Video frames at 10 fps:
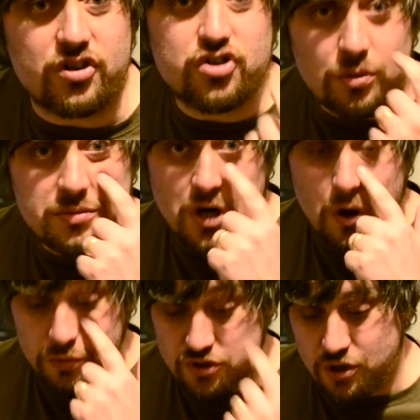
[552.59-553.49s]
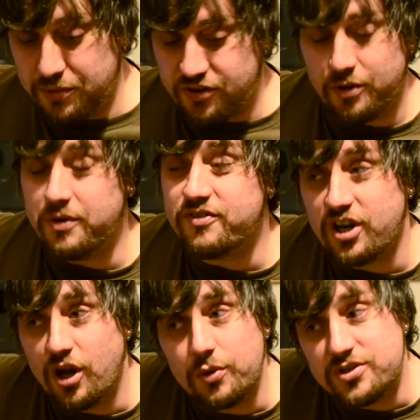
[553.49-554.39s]
some tones coming through, and if you
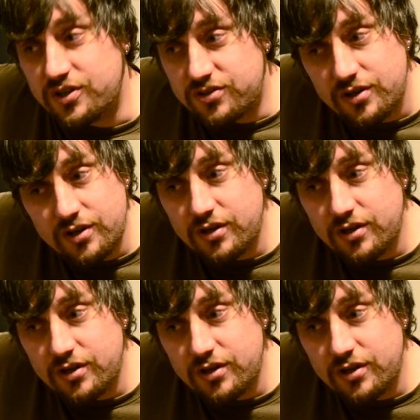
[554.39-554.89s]
can notice,